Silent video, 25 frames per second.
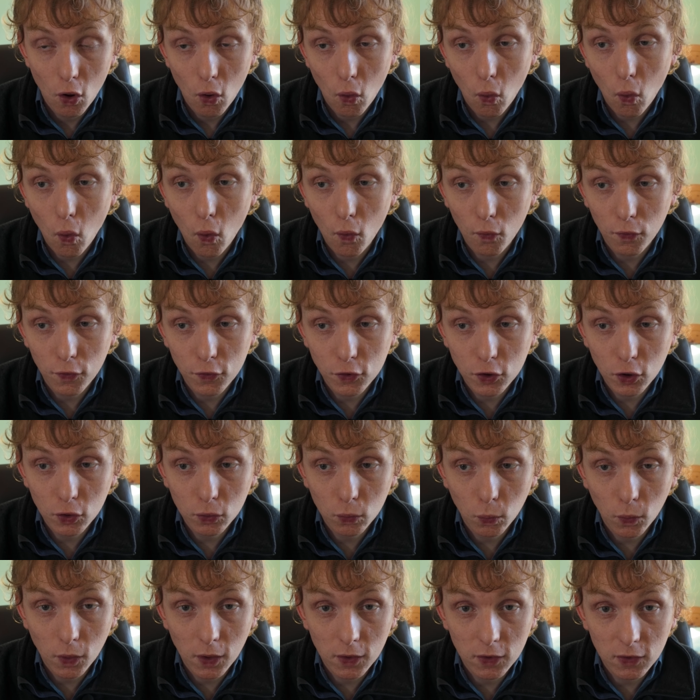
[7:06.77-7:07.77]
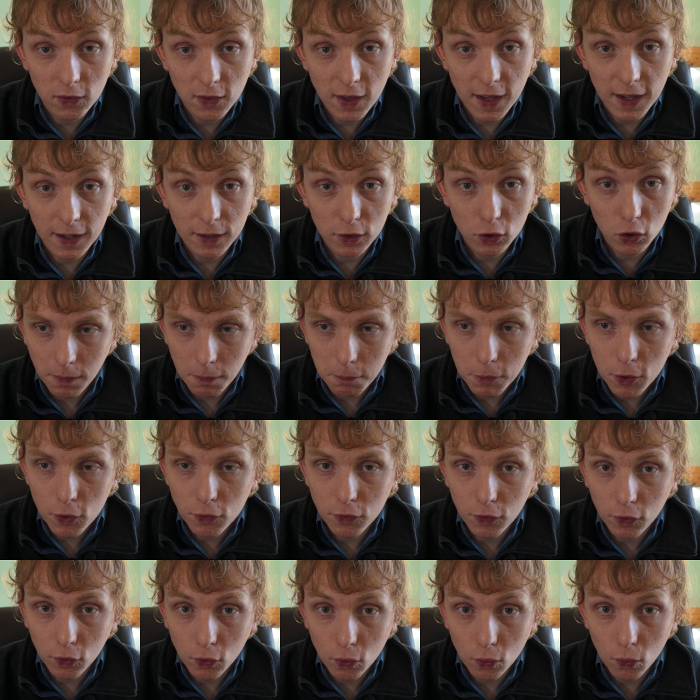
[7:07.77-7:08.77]
or if you just want to stick to
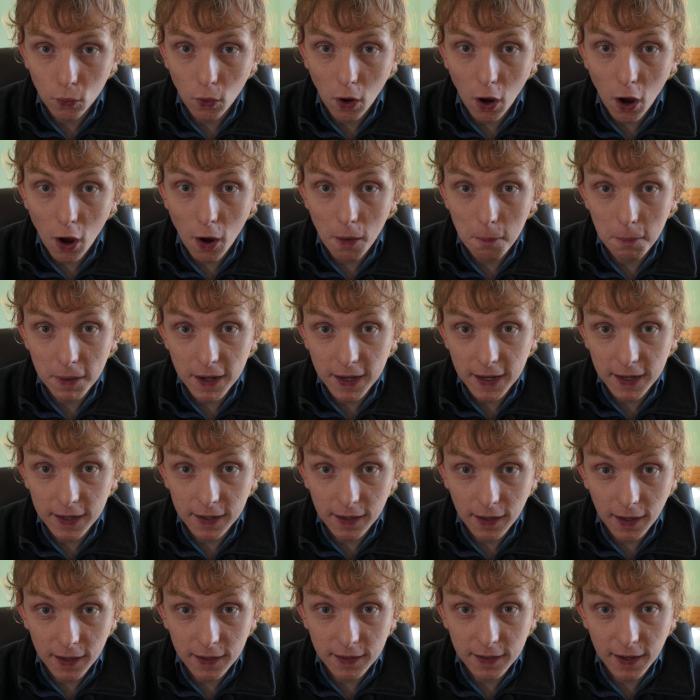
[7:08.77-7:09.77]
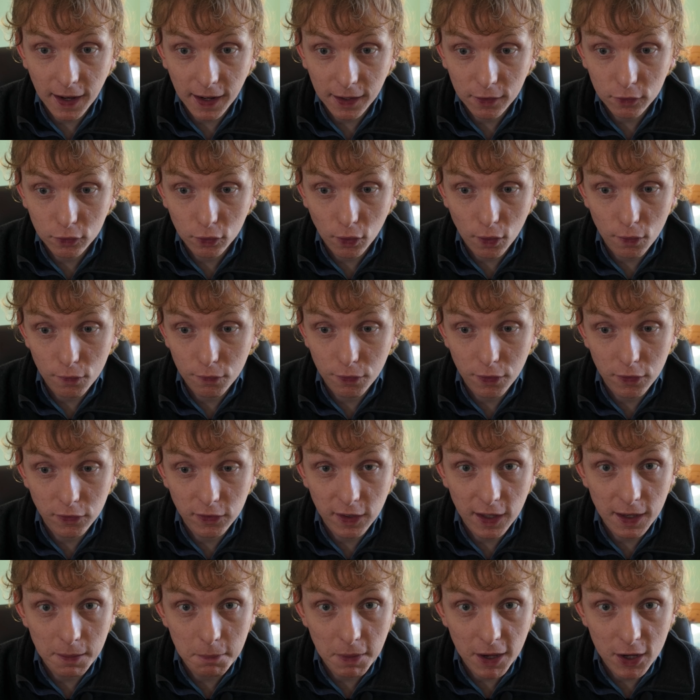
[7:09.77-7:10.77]
musical harmony index of the
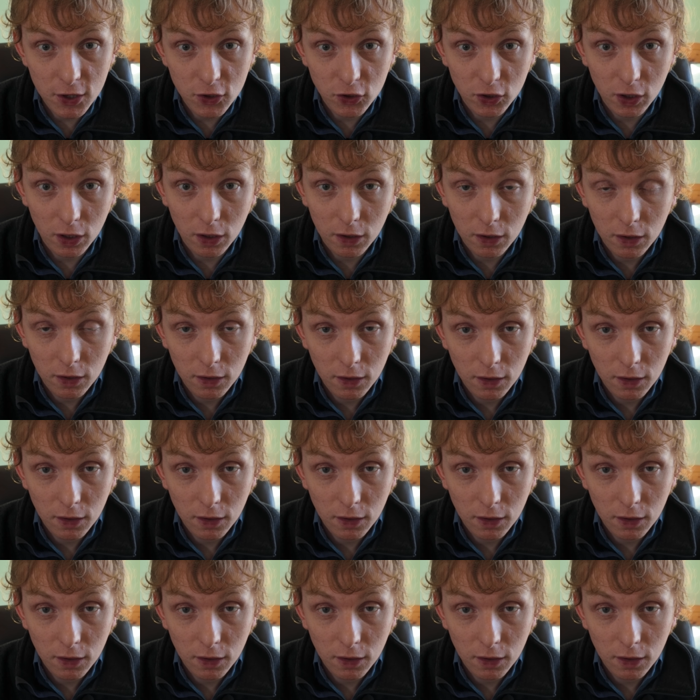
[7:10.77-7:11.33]
C major.